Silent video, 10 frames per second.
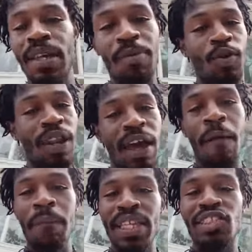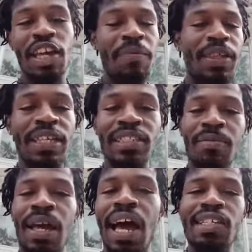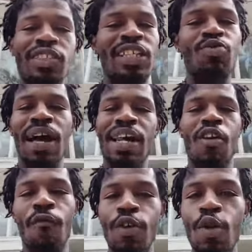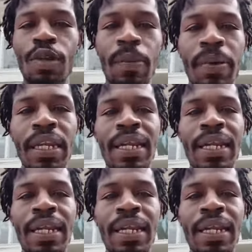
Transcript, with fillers: Come on now. Same thing to them guys. That's why I don't fuck with Lupita